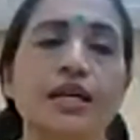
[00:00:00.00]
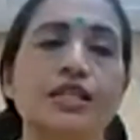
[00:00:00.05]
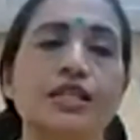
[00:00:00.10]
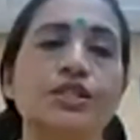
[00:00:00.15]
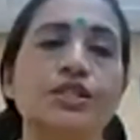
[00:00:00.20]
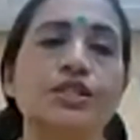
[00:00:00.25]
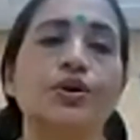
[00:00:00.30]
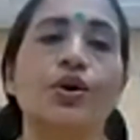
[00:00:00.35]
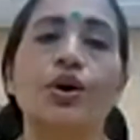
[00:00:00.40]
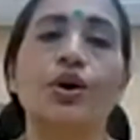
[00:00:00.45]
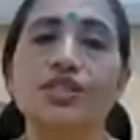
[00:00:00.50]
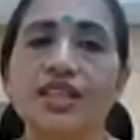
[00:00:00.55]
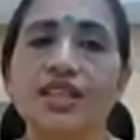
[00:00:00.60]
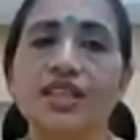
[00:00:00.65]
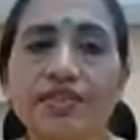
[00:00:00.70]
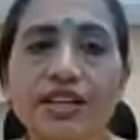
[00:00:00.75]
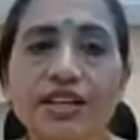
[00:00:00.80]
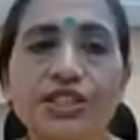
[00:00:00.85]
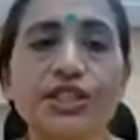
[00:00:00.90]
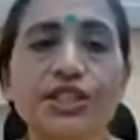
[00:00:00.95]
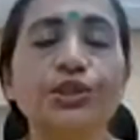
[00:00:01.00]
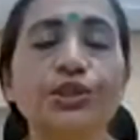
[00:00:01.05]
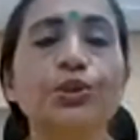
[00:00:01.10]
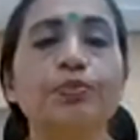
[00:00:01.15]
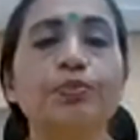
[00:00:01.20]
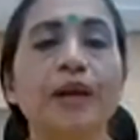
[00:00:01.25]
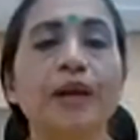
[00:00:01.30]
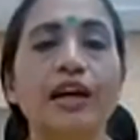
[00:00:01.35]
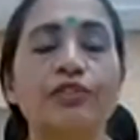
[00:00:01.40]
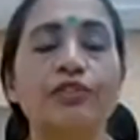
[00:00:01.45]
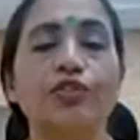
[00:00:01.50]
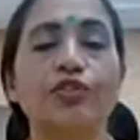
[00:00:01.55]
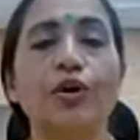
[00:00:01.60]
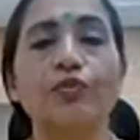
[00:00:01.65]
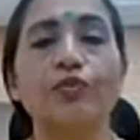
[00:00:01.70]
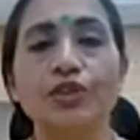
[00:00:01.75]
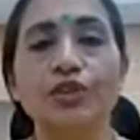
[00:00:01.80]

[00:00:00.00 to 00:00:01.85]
So, or Seva Sindhu platform,